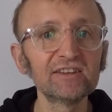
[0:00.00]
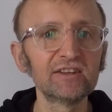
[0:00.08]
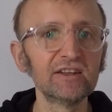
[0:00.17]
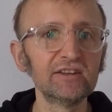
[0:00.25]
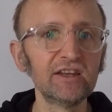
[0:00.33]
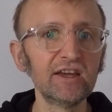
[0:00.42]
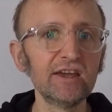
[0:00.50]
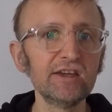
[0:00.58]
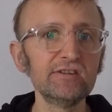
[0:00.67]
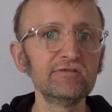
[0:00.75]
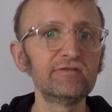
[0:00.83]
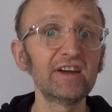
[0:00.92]
They
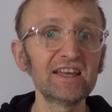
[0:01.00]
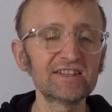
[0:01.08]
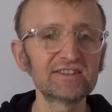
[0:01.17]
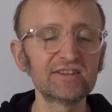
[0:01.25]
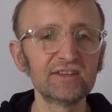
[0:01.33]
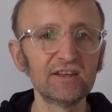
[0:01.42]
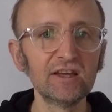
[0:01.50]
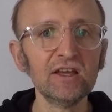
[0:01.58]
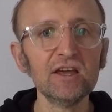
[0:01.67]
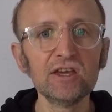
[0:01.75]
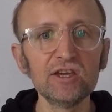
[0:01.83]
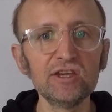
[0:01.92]
invest
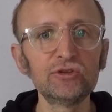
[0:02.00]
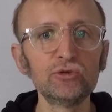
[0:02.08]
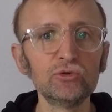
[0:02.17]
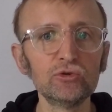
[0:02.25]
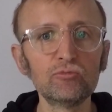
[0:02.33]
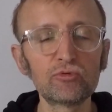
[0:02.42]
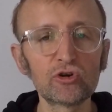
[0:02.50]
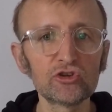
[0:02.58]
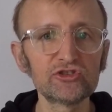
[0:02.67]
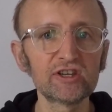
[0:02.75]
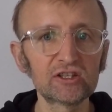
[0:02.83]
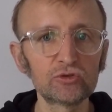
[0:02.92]
into
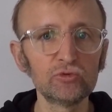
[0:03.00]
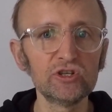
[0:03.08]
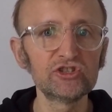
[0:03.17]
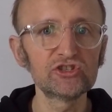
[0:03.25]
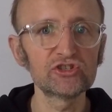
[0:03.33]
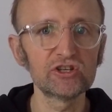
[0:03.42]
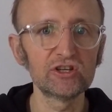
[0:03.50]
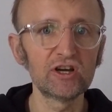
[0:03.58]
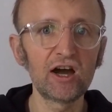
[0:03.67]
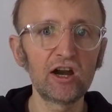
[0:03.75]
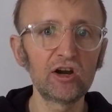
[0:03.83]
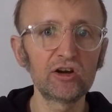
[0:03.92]
projects which
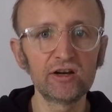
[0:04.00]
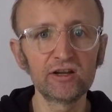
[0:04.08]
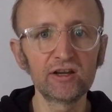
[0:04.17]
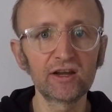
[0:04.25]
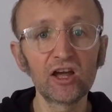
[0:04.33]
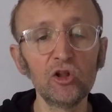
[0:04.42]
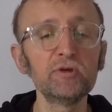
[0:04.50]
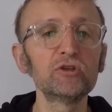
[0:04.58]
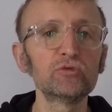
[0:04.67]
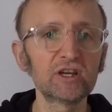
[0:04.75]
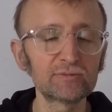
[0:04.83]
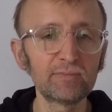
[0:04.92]
are helping
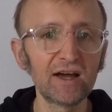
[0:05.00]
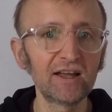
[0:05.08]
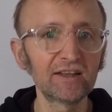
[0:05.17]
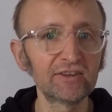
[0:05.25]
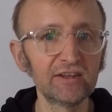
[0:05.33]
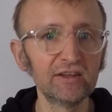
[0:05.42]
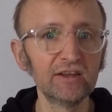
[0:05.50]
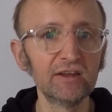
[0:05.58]
to expand